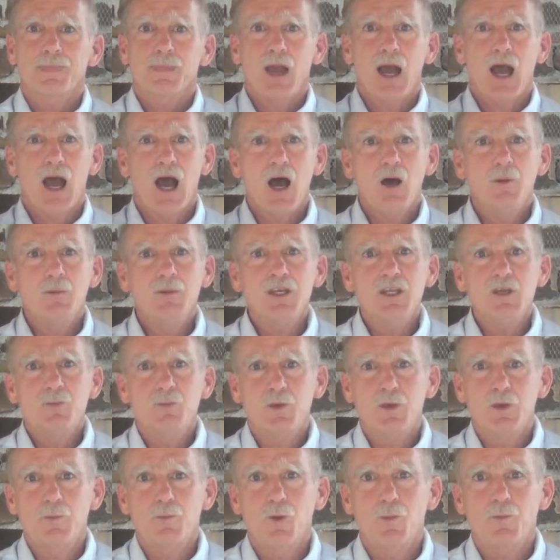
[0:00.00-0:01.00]
How many
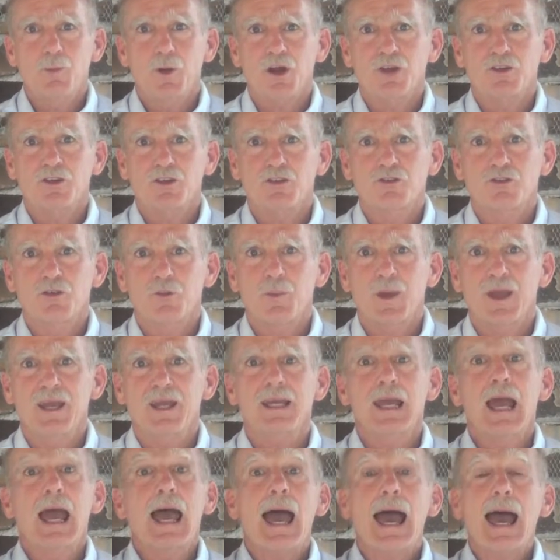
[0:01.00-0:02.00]
people
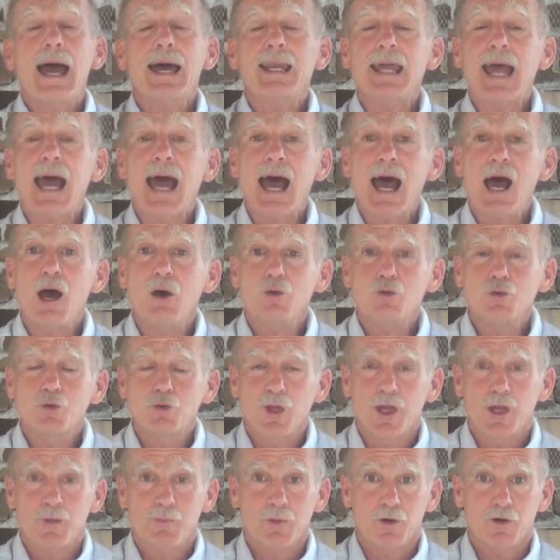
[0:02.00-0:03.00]
participate and how do
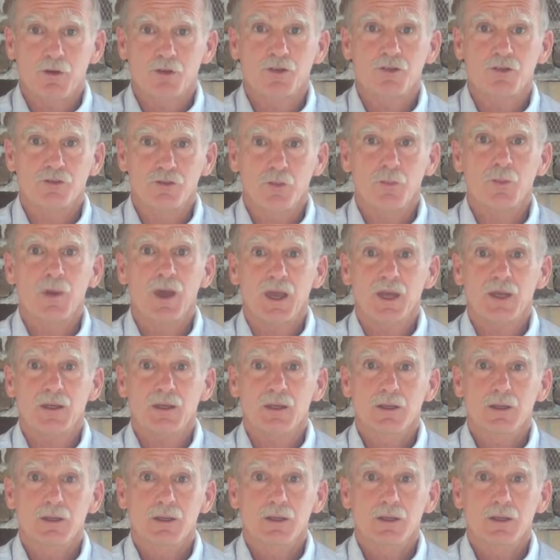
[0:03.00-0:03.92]
they participate?